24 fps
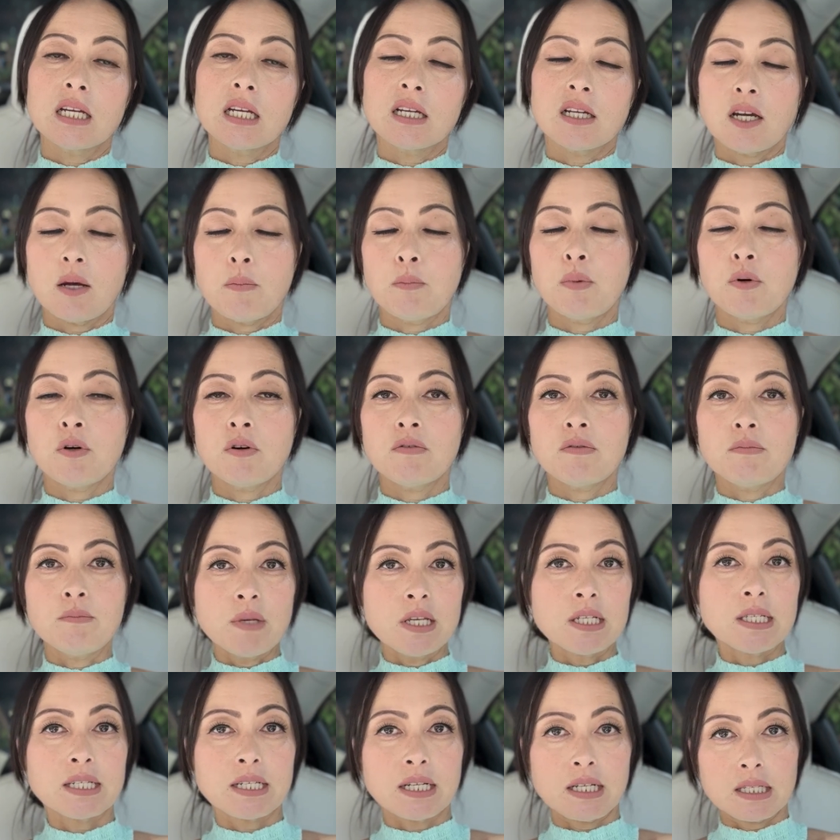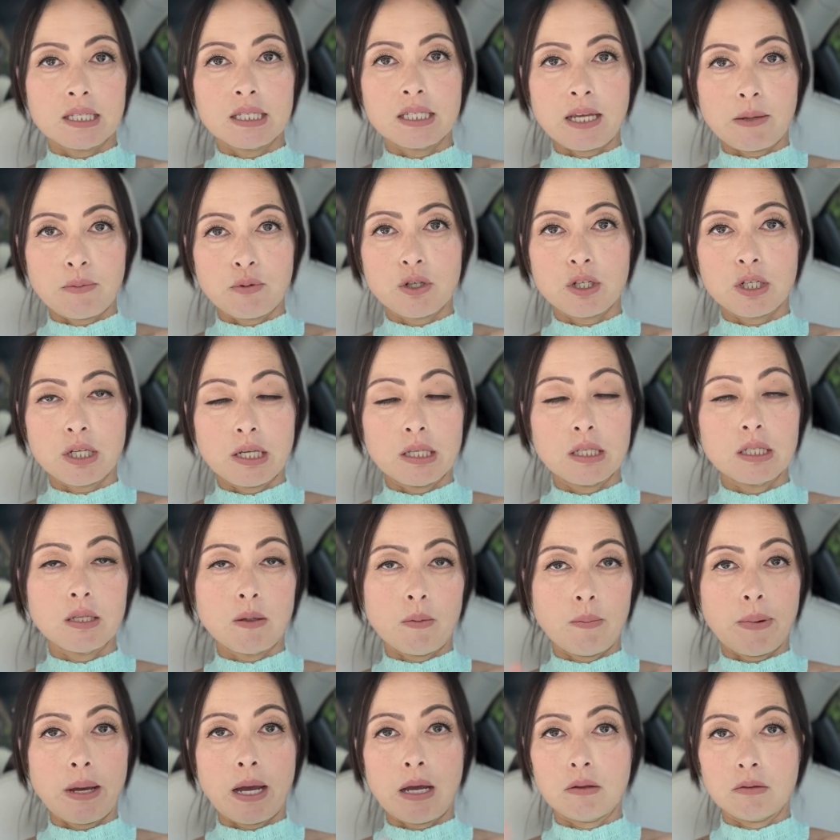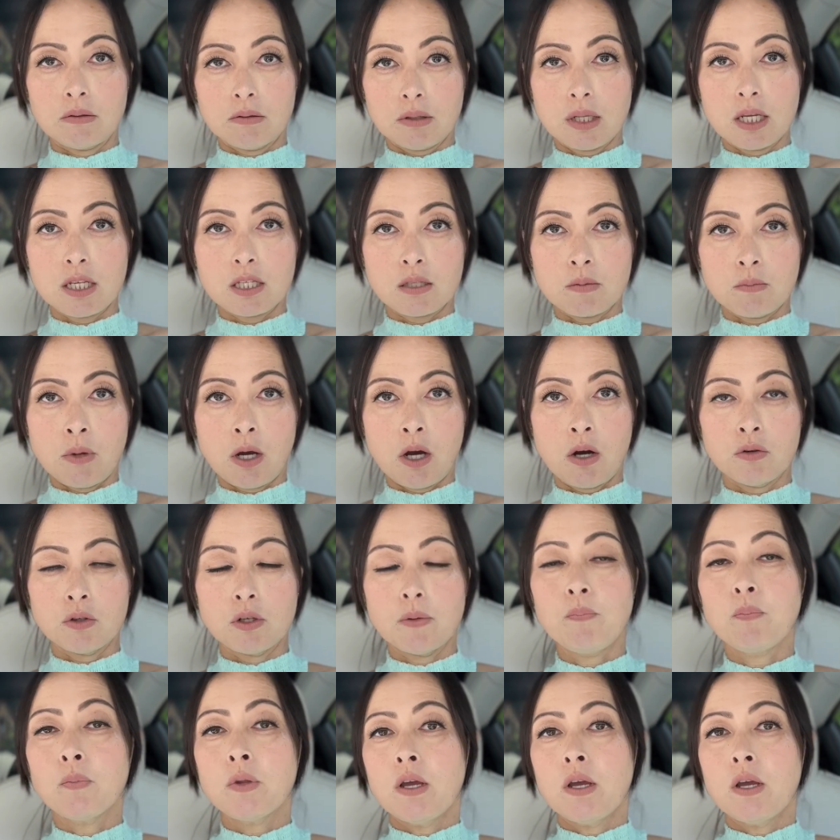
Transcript: couple of misconceptions about this mode.